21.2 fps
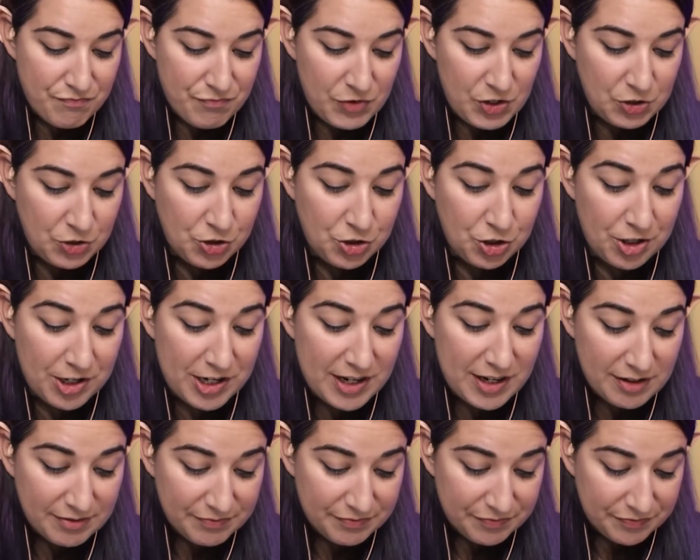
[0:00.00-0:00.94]

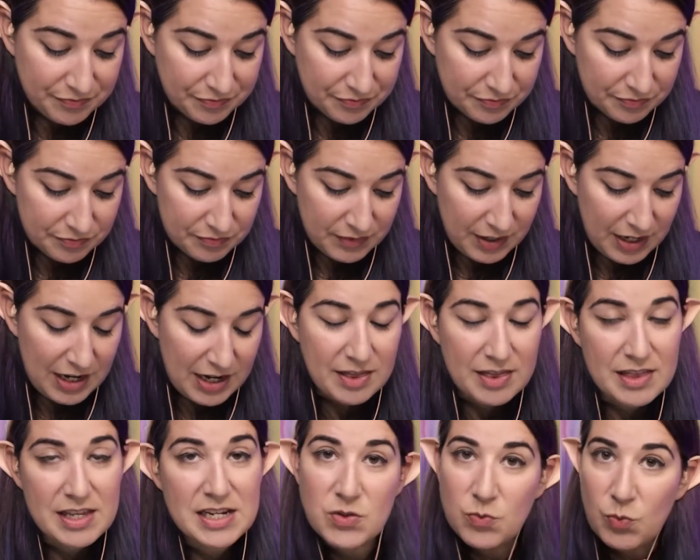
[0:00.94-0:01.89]
journey in
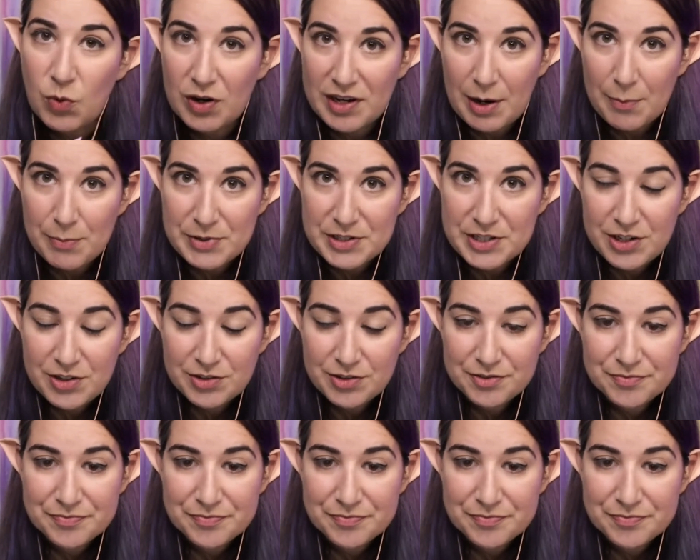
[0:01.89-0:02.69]
this one episode.